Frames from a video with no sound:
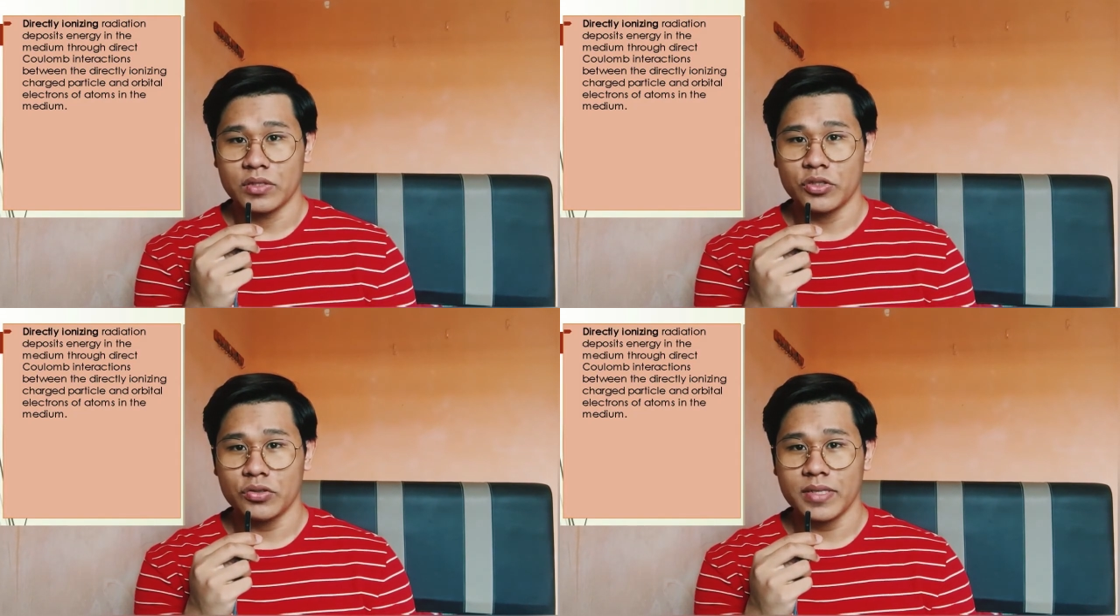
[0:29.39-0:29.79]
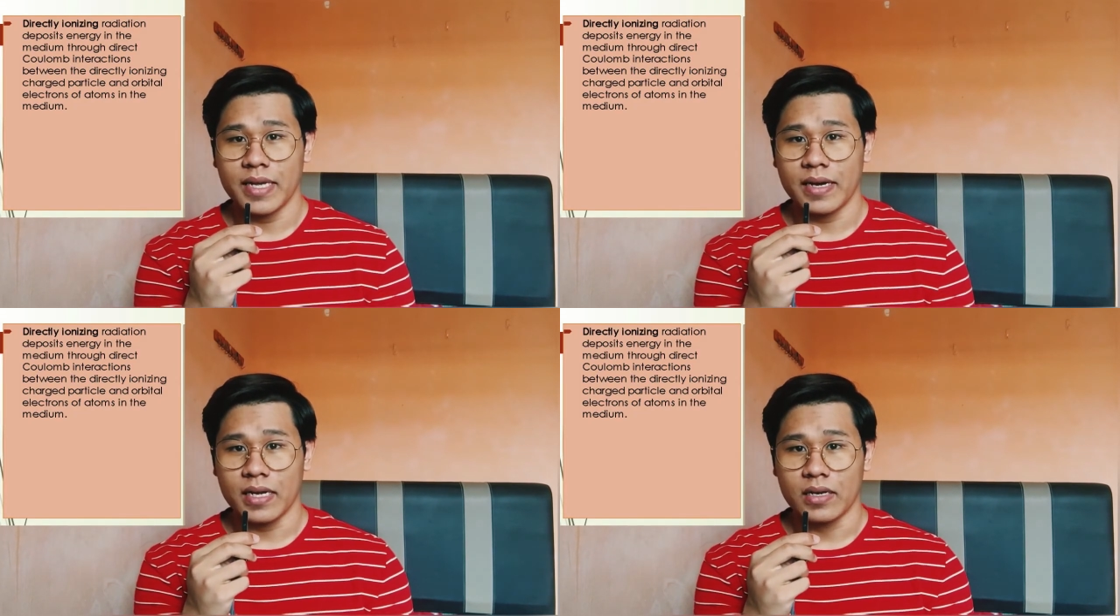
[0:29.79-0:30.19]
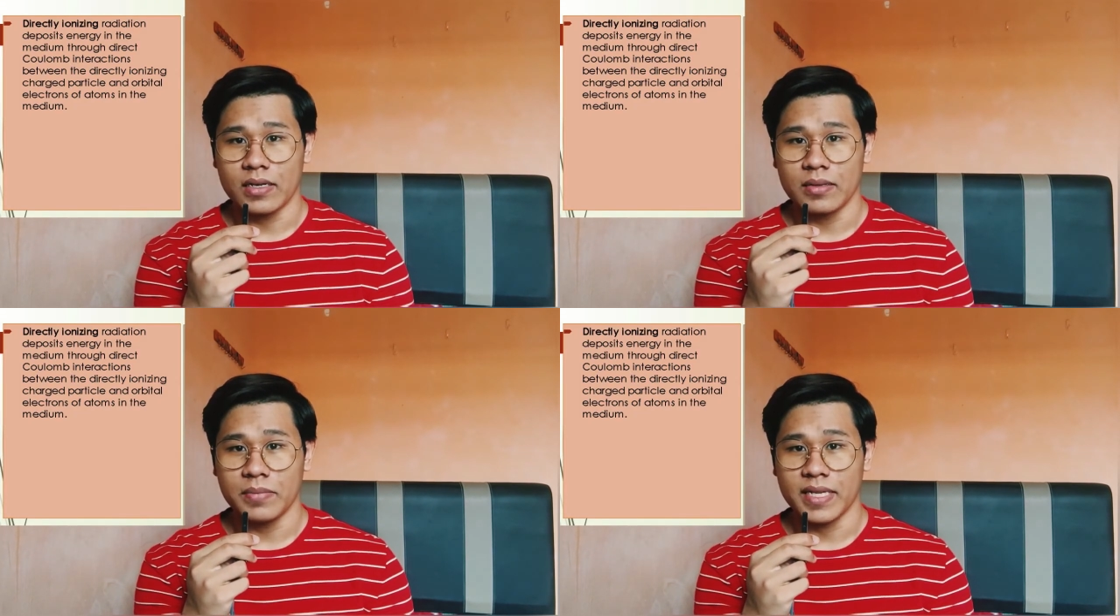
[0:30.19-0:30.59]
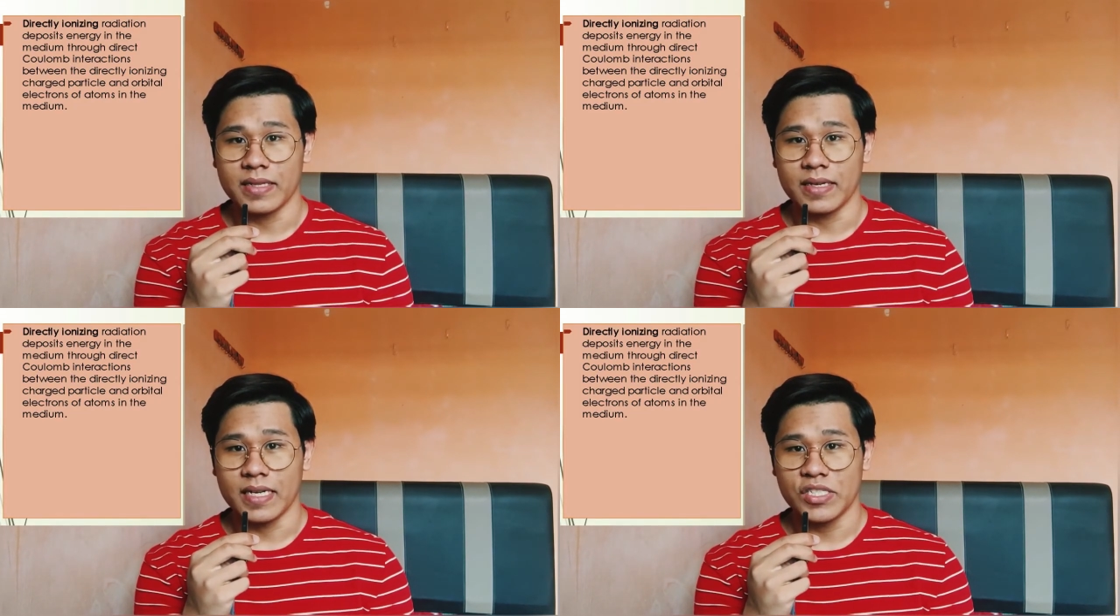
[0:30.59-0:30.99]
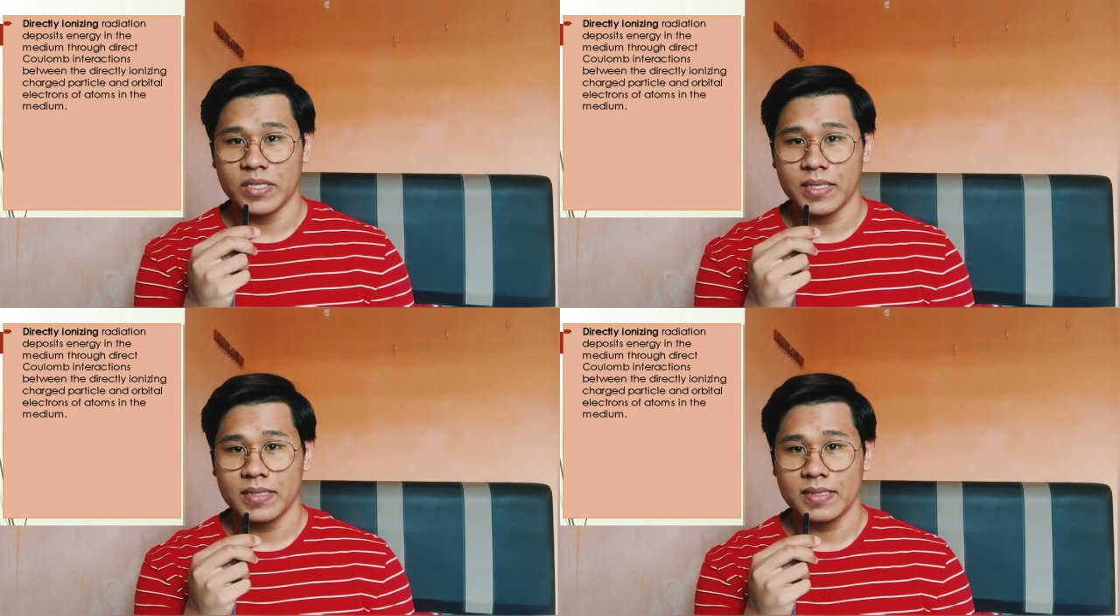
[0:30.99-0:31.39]
through direct Coulomb
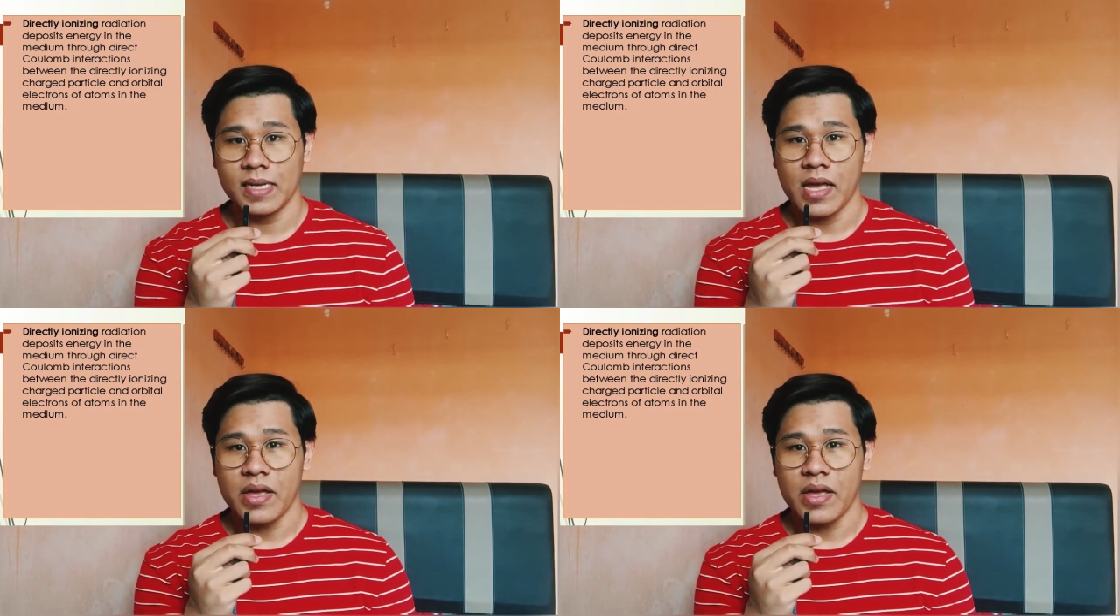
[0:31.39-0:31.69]
interactions